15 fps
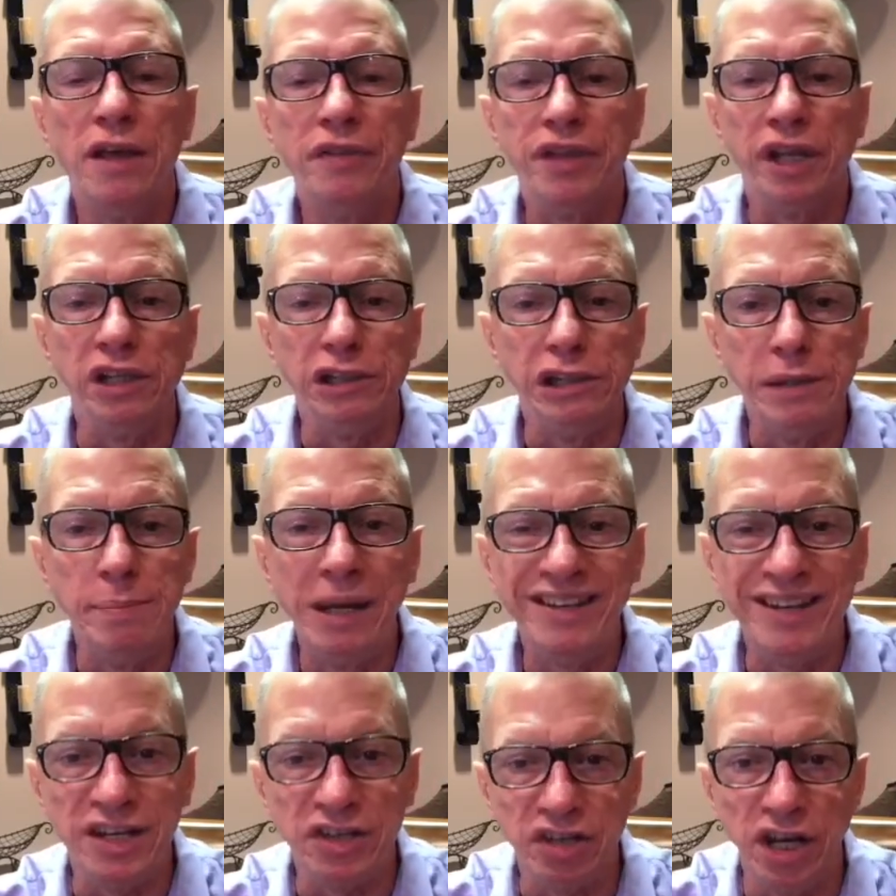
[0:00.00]
The
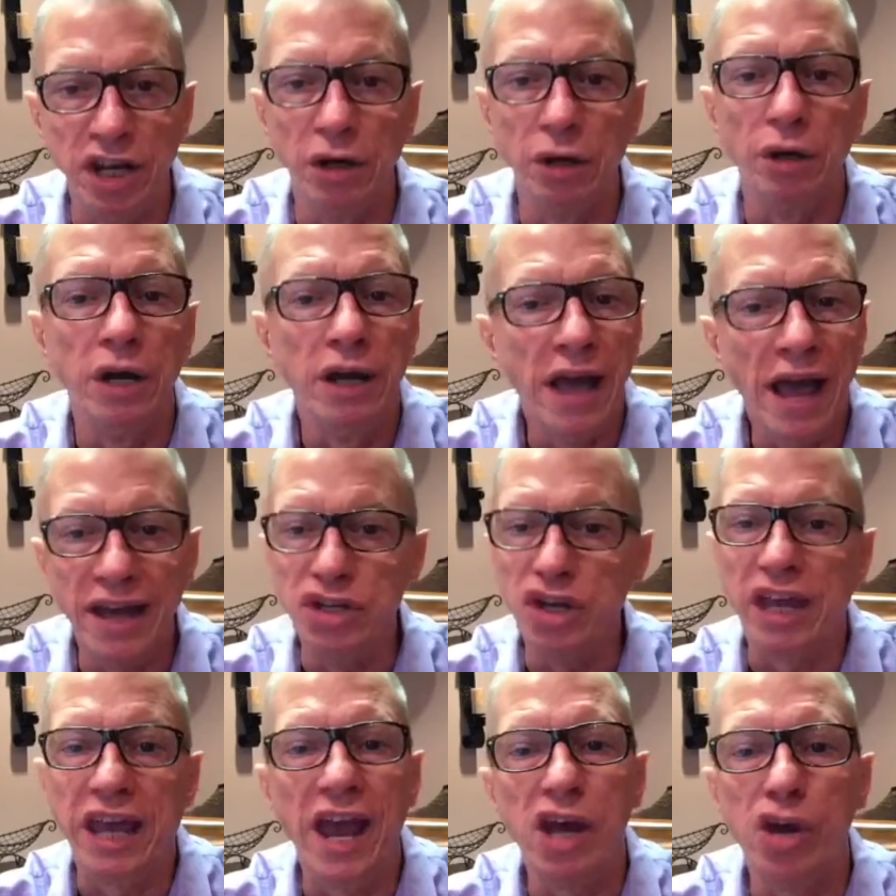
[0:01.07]
limit is here, and you
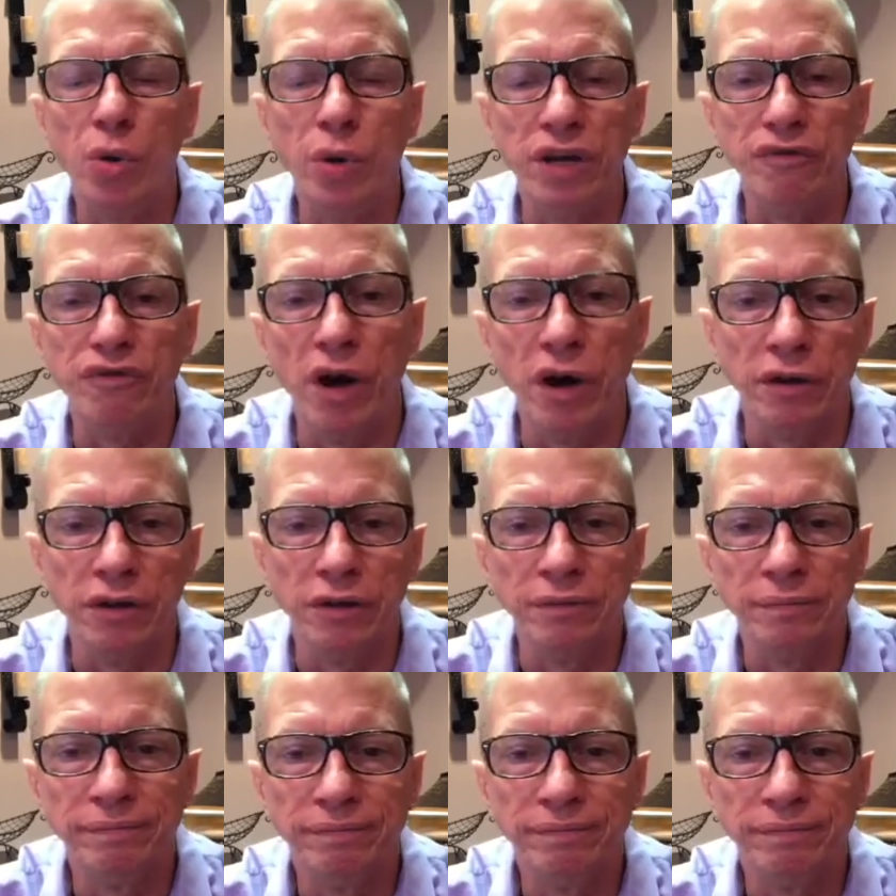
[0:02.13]
can't go any farther.